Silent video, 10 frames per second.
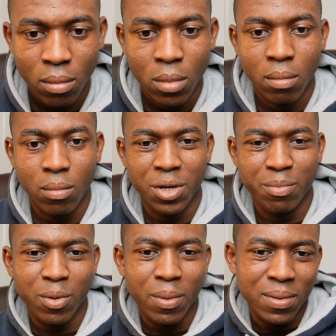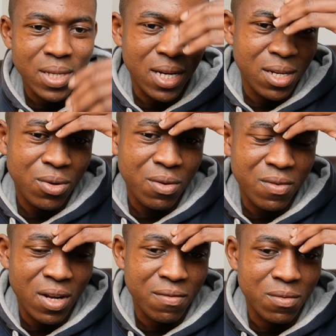But the problem is that they don't
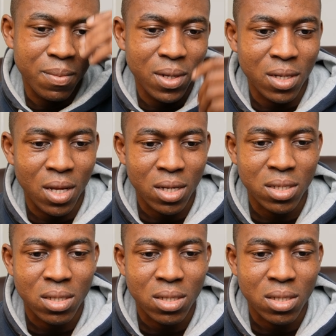even have to play that.